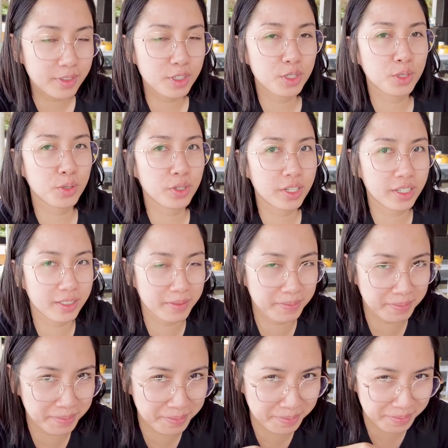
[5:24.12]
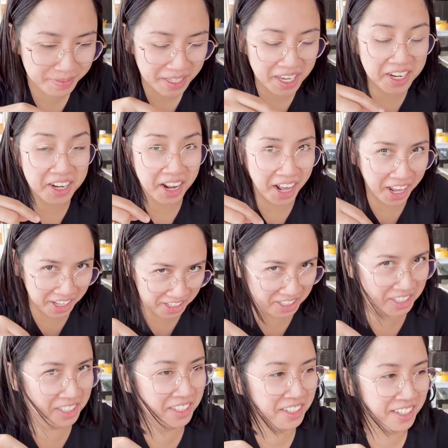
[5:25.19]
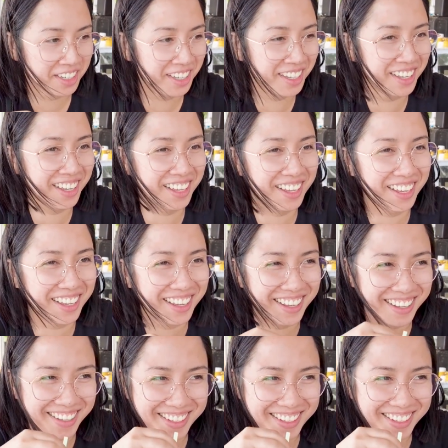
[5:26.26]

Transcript: soda and ice it's nice